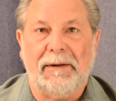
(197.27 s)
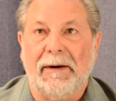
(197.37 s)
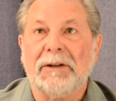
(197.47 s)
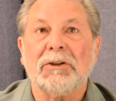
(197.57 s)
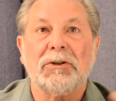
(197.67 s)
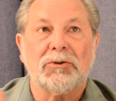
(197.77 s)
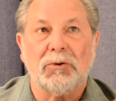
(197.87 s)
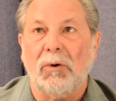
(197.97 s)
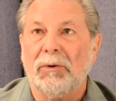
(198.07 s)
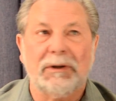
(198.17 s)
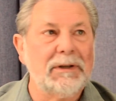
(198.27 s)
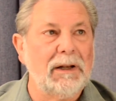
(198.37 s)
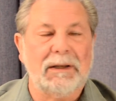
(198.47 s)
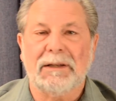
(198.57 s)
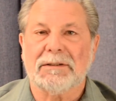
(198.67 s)
uncontrolled
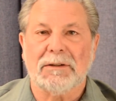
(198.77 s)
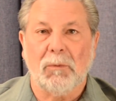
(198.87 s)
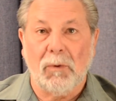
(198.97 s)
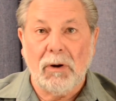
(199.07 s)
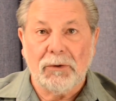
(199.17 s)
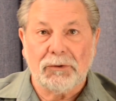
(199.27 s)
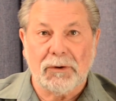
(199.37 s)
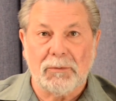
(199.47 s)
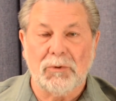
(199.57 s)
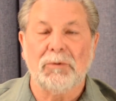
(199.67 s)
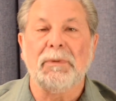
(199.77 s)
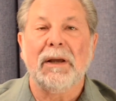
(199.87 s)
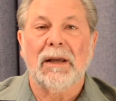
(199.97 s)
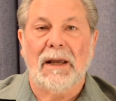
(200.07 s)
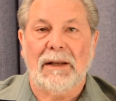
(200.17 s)
until it hits the walls of the room,
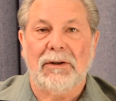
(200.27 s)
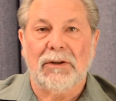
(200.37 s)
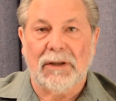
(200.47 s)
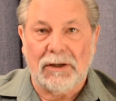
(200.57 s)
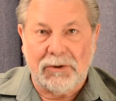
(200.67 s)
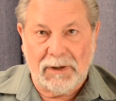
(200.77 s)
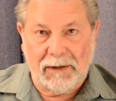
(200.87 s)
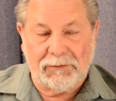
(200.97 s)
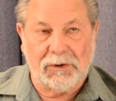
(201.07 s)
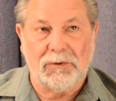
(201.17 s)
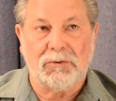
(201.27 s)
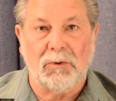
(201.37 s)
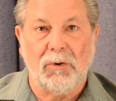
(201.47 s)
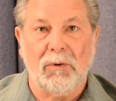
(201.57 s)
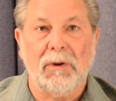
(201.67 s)
and then you have to
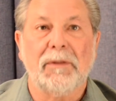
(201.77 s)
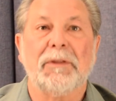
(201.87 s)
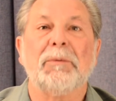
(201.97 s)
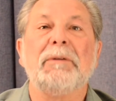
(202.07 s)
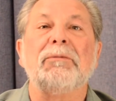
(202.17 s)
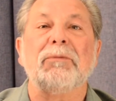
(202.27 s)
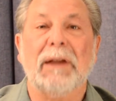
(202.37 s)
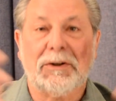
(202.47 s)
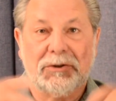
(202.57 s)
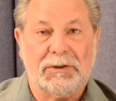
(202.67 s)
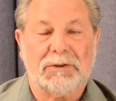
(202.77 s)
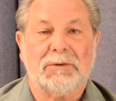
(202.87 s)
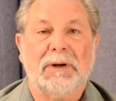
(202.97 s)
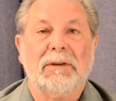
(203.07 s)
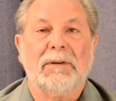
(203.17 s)
control the reflection
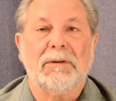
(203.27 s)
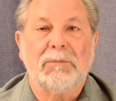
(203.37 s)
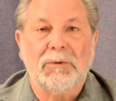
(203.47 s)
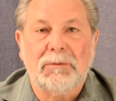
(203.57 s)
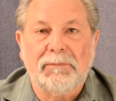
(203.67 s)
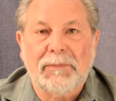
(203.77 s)
strength of the room.